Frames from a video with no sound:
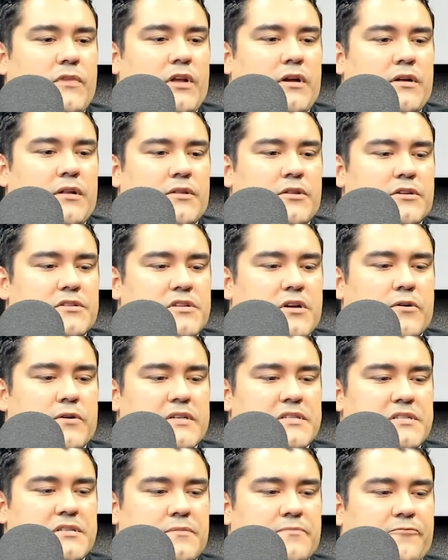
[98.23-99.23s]
there's
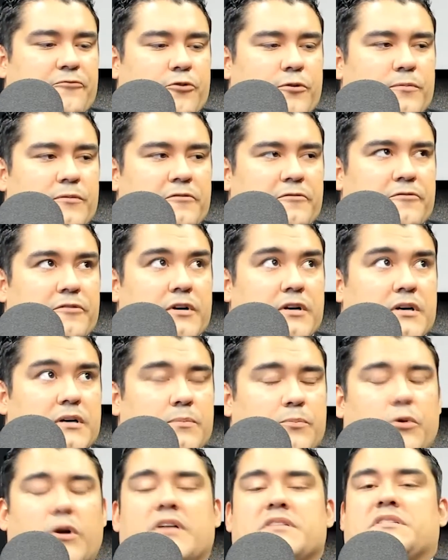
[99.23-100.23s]
always some form of
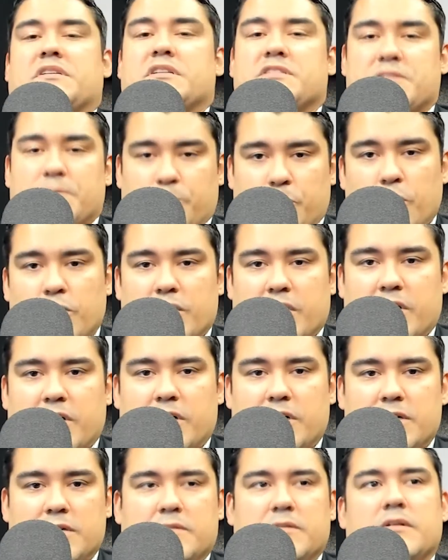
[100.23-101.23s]
process and
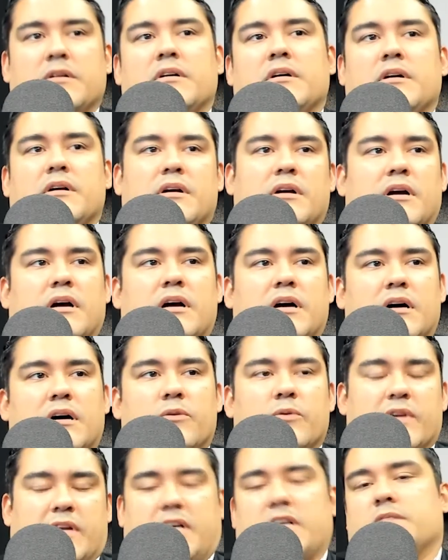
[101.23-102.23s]
protocol
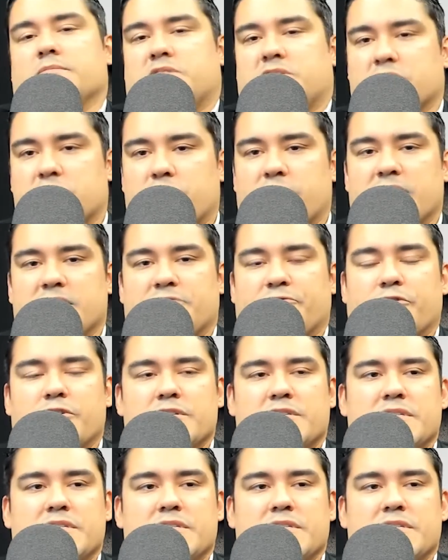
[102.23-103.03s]
when it comes to transfers.